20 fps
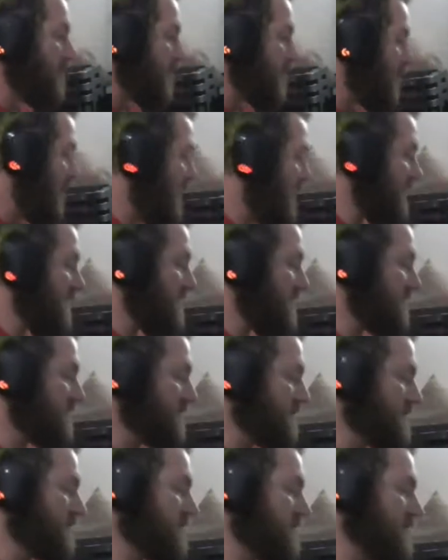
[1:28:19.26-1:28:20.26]
Why did
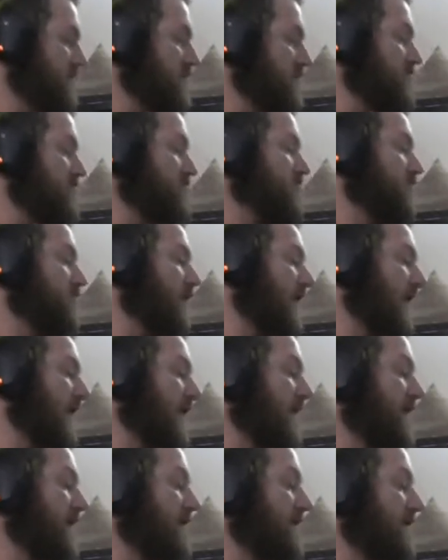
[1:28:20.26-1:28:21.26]
YouTube
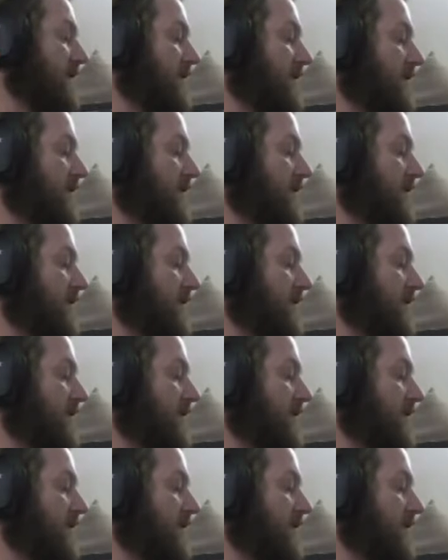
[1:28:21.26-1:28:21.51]
hide